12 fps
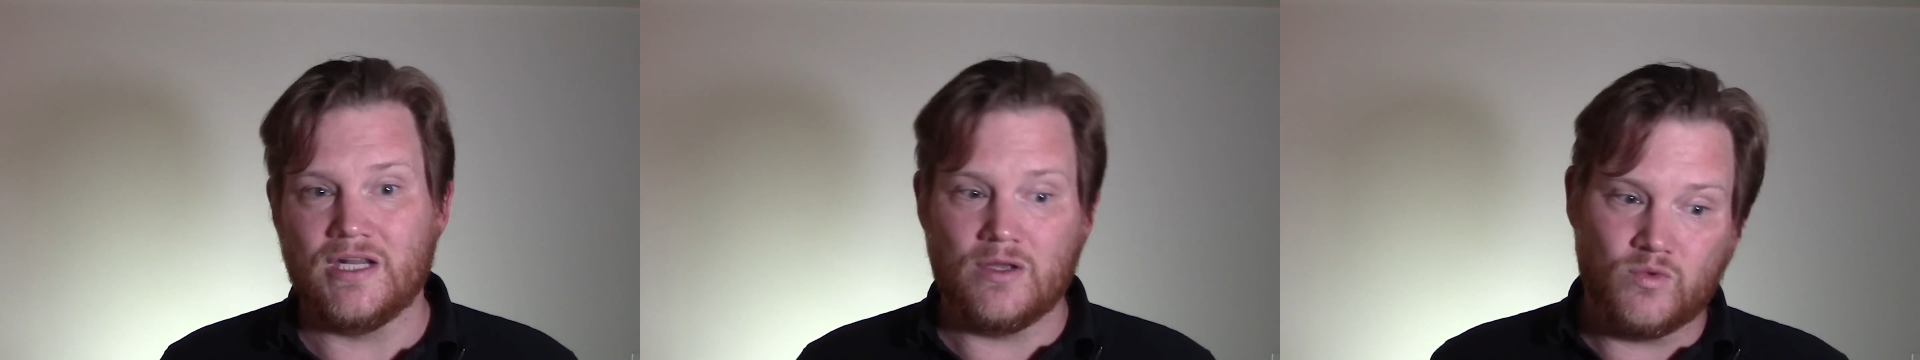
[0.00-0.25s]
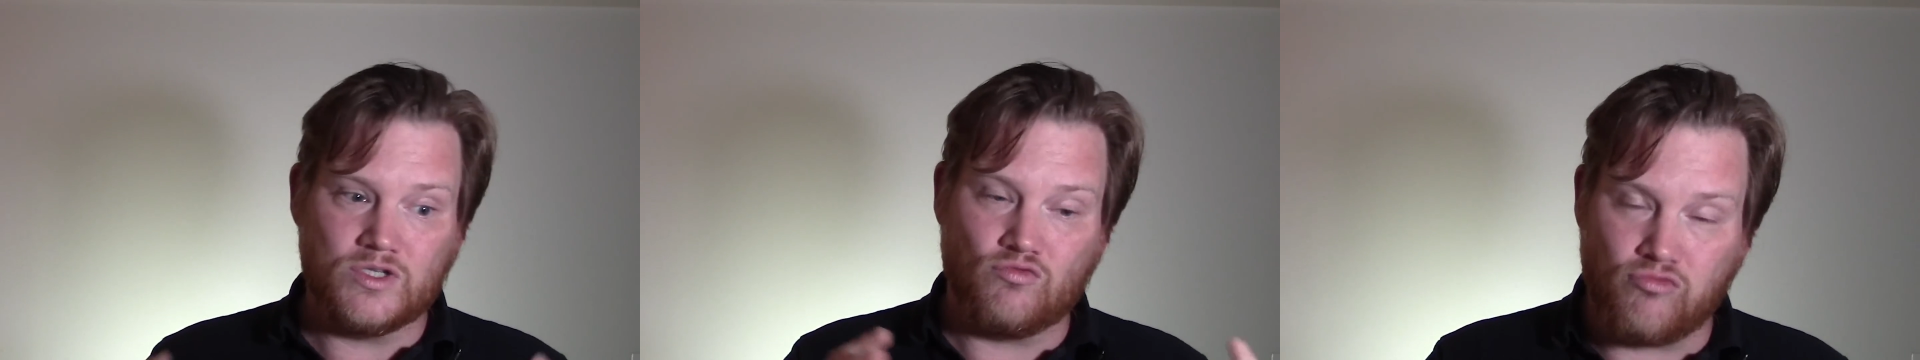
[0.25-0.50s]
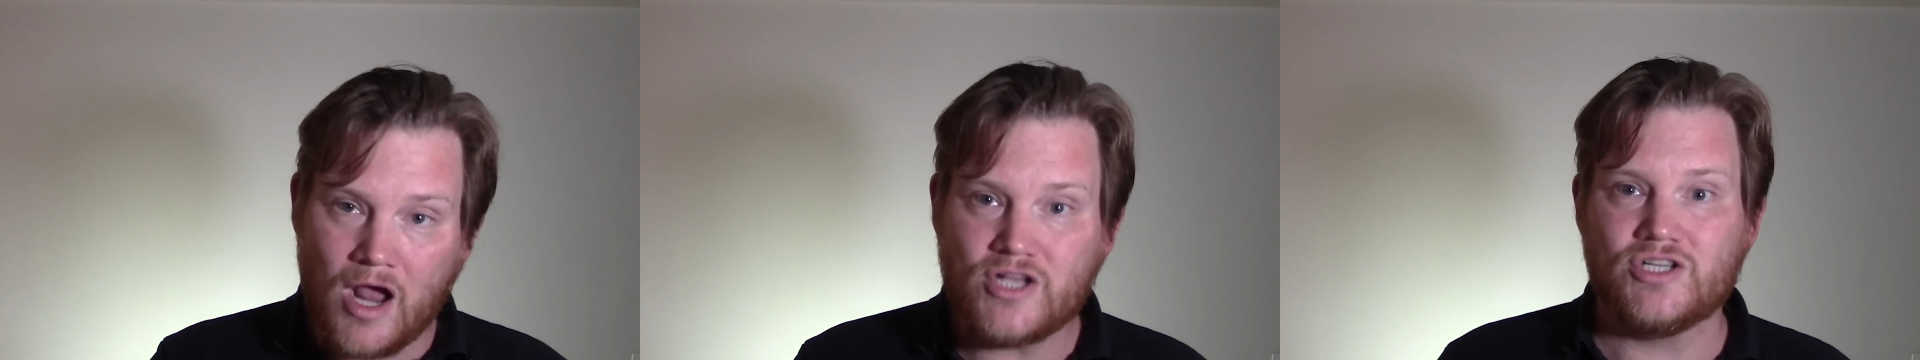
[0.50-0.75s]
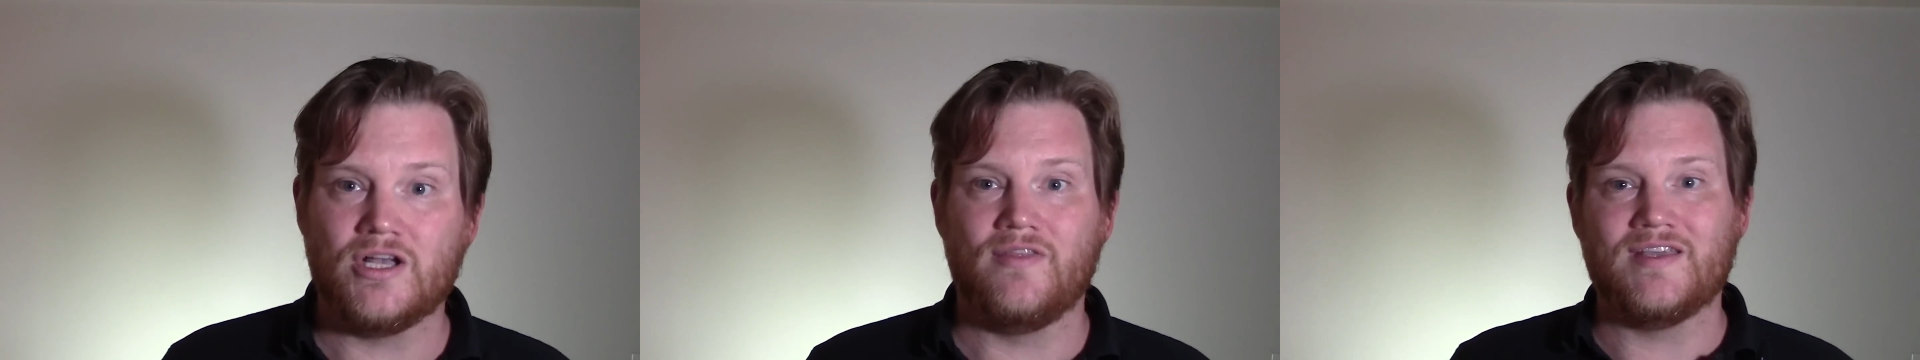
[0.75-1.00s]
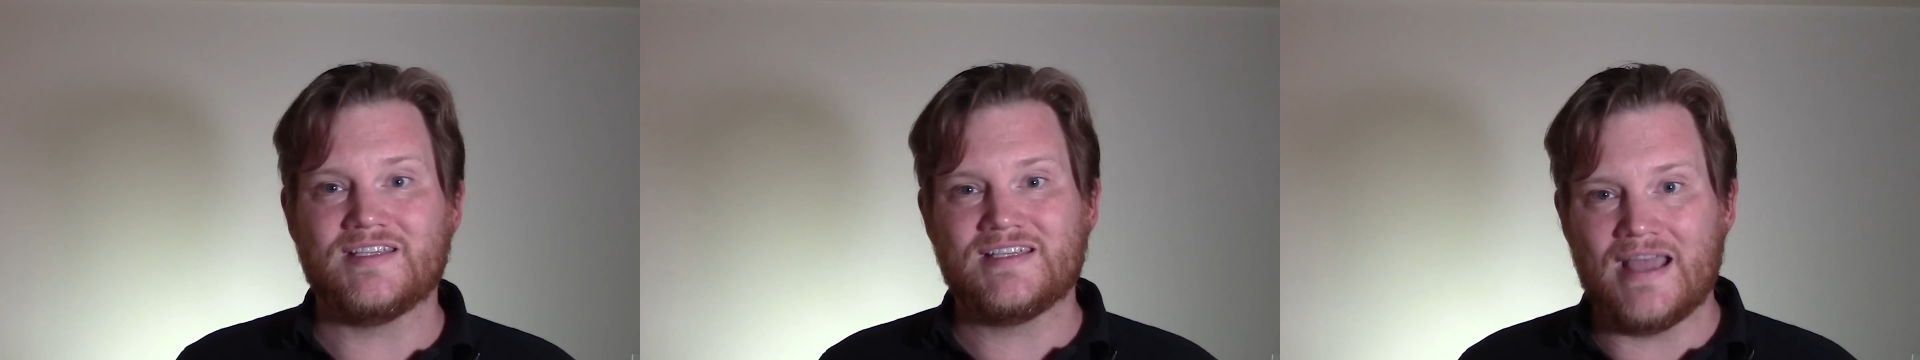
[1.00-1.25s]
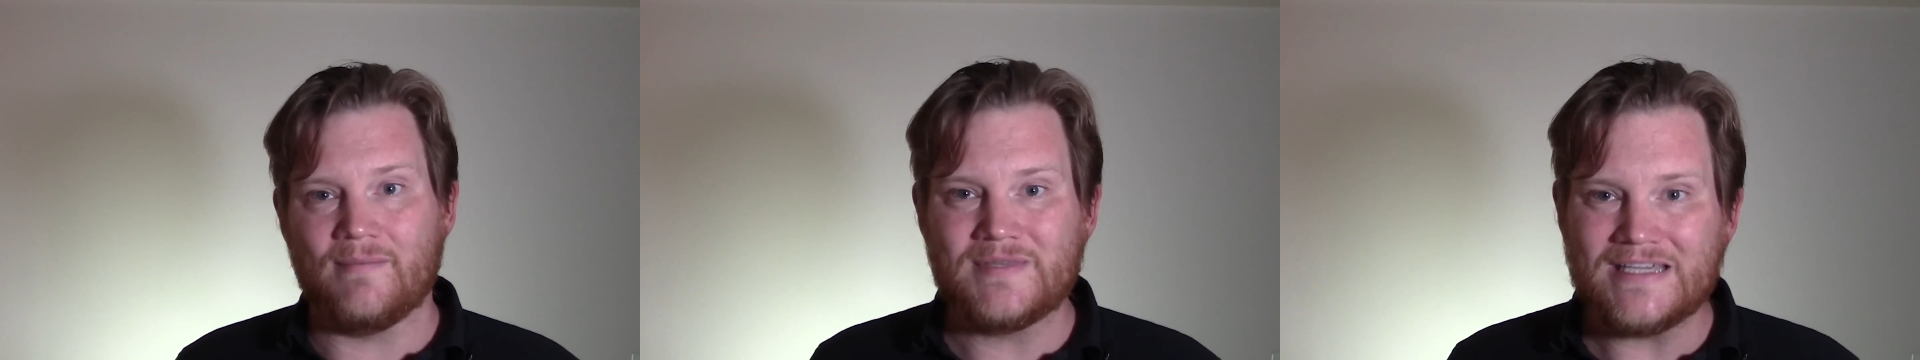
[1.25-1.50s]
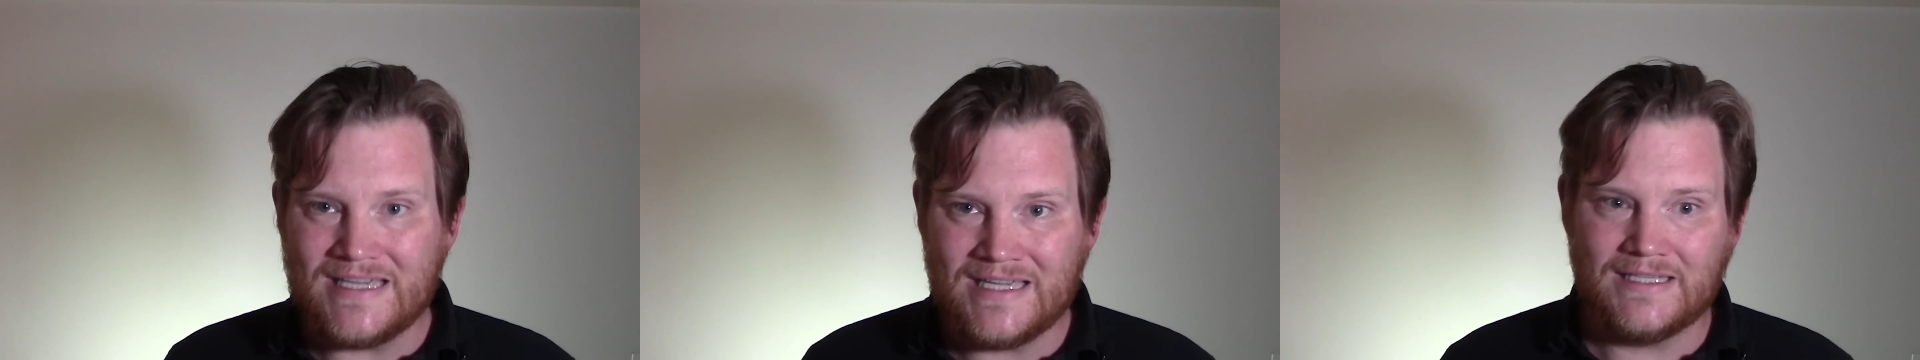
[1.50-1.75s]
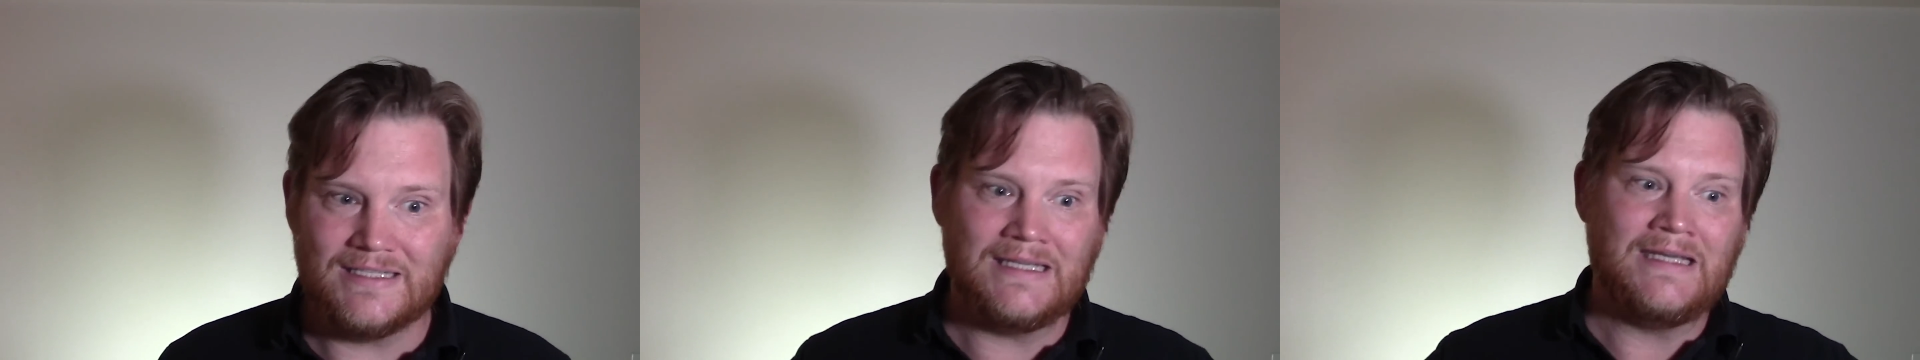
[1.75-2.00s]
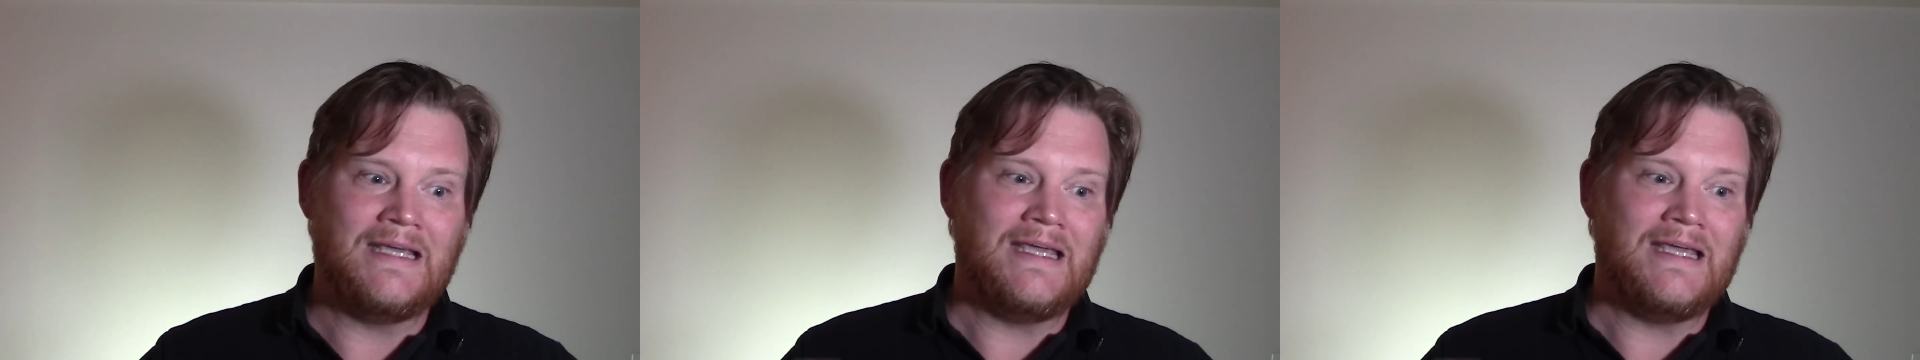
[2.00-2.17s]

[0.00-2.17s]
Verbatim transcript: It was Russia that stepped in